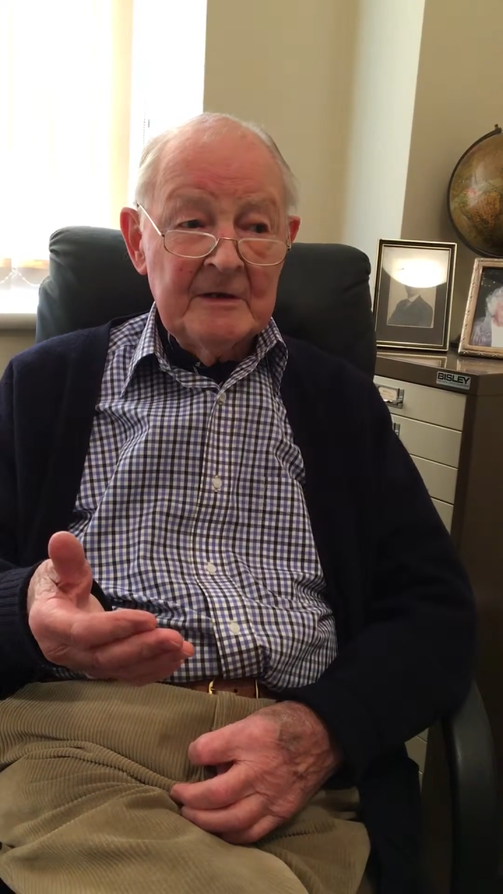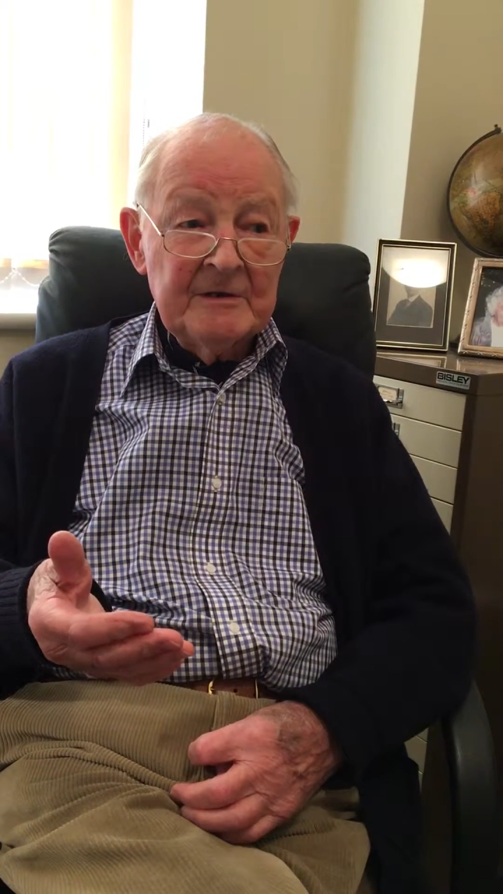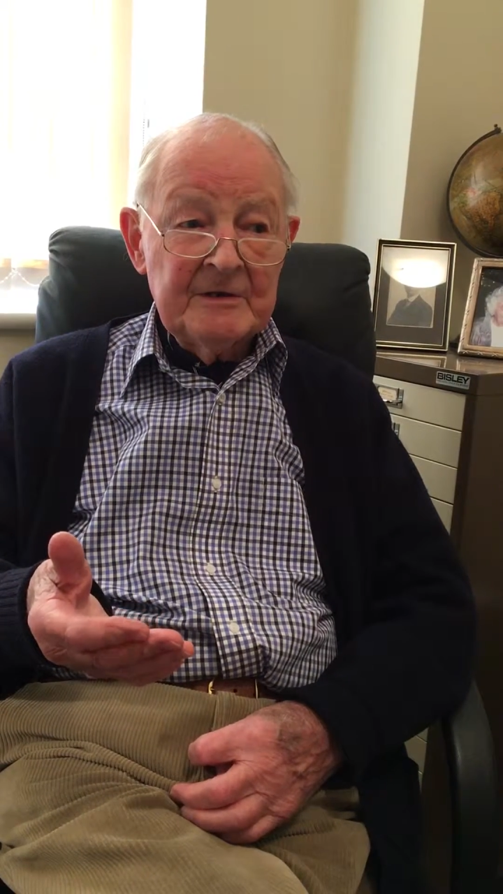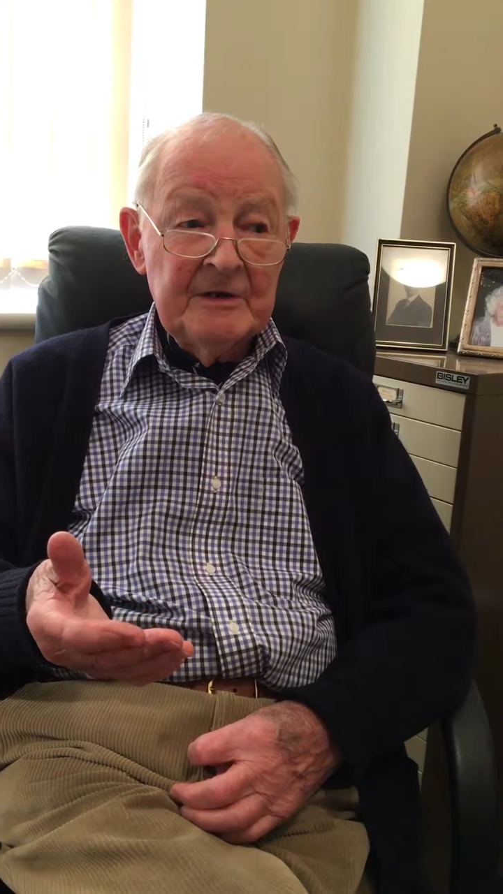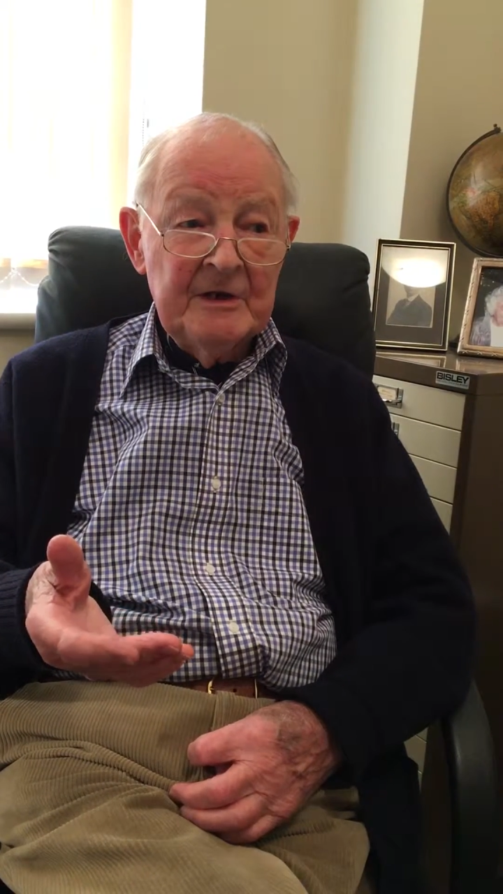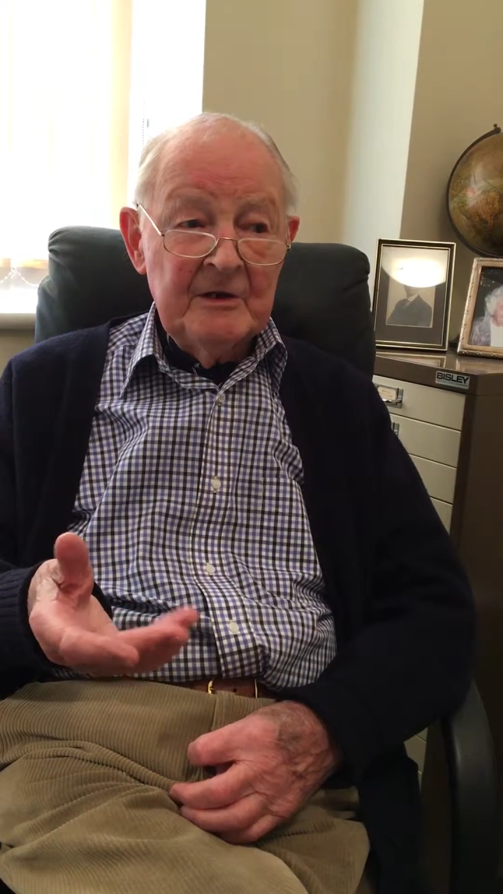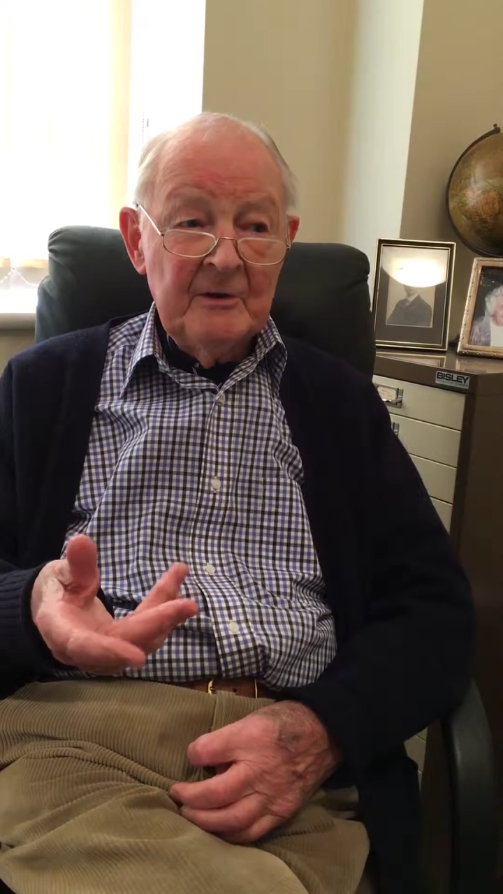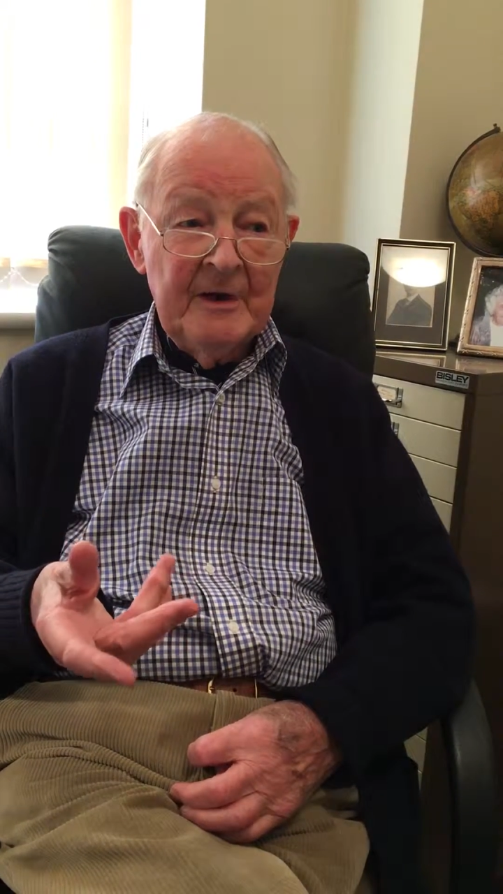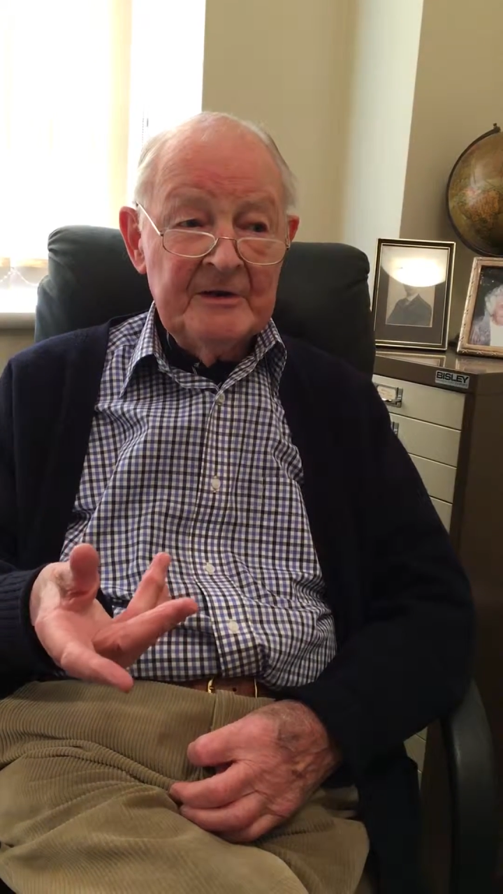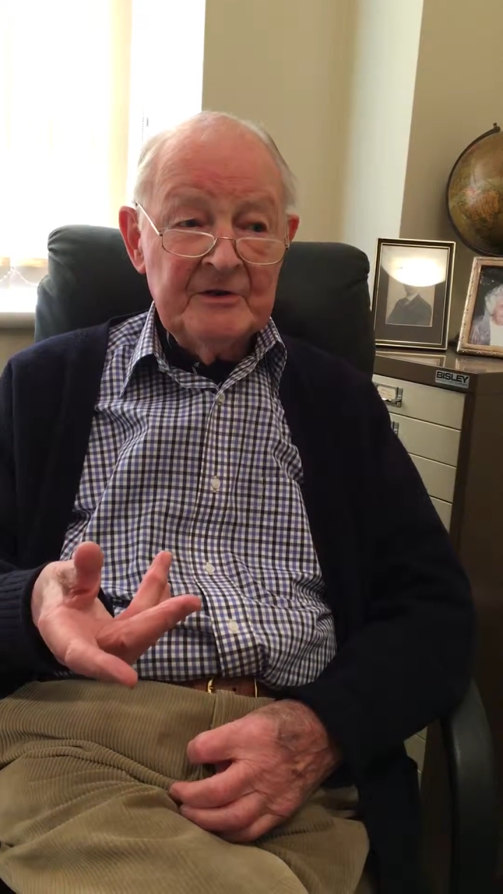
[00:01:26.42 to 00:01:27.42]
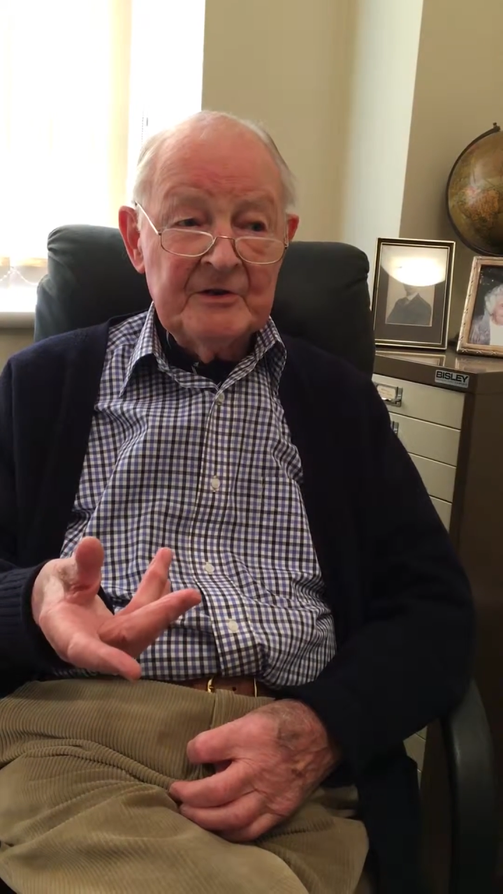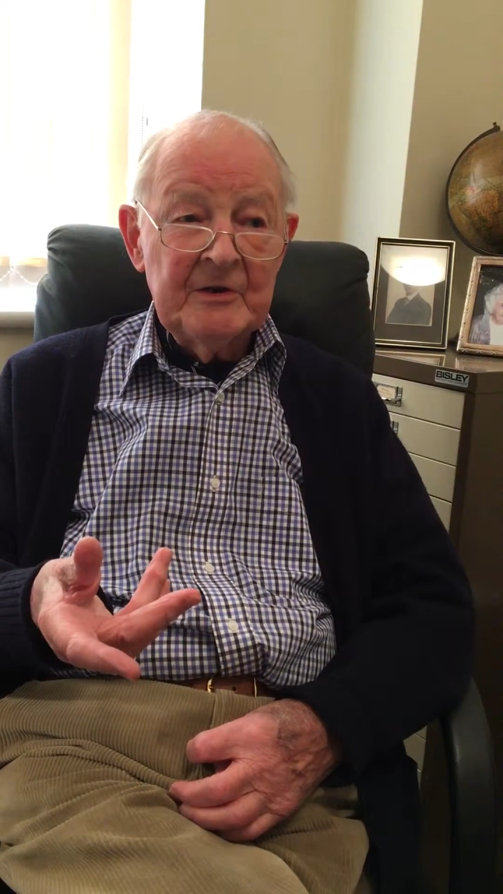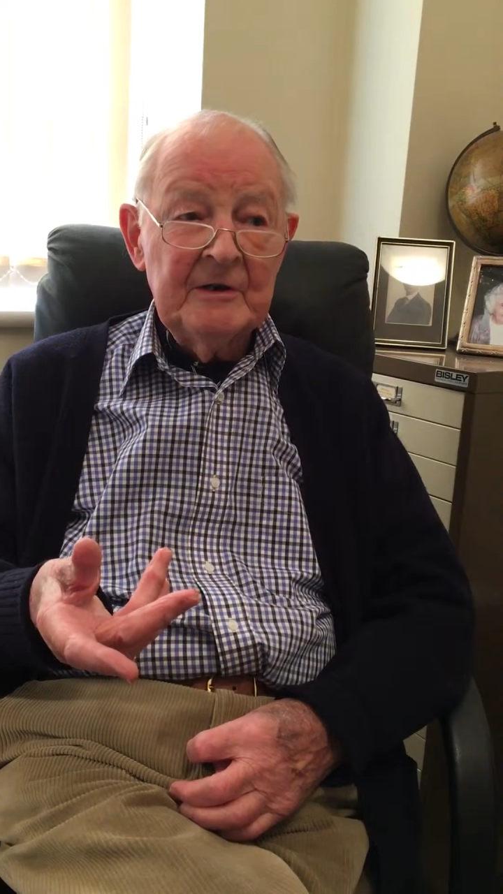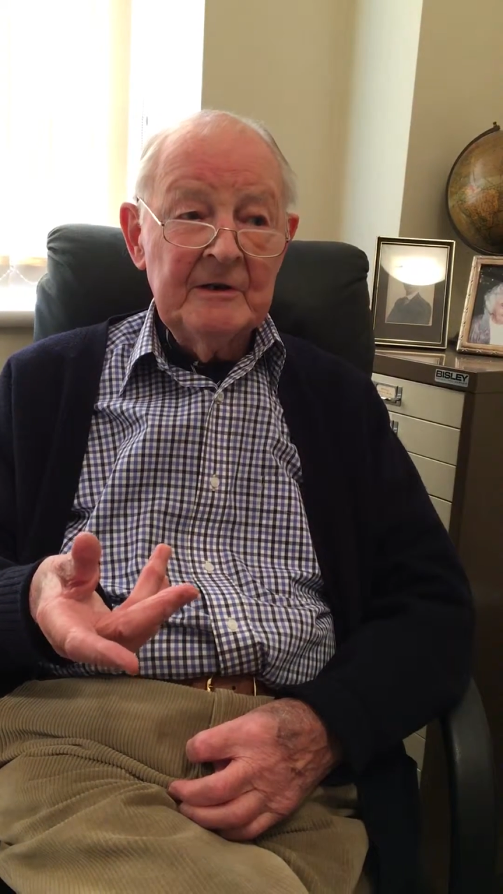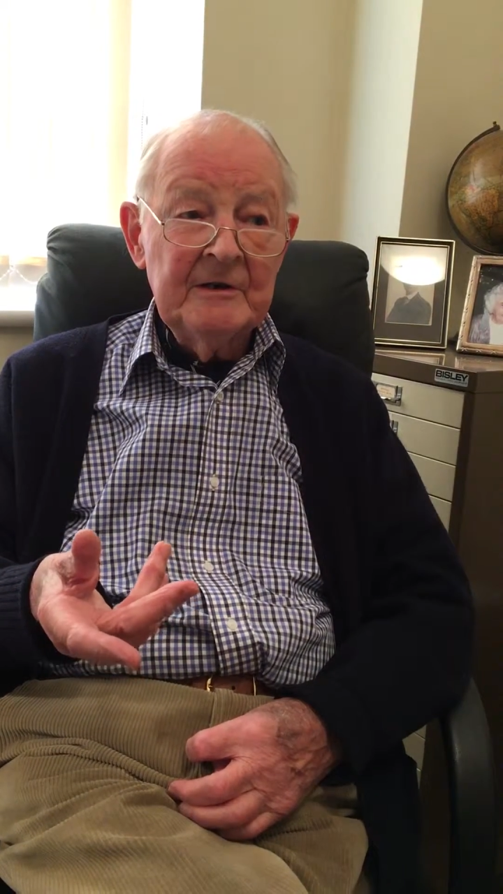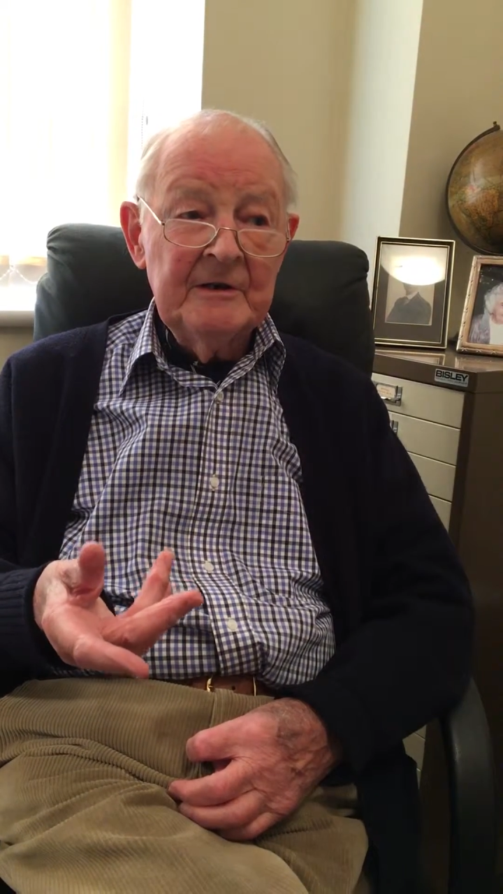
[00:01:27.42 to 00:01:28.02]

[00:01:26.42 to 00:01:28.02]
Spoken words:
senior registrar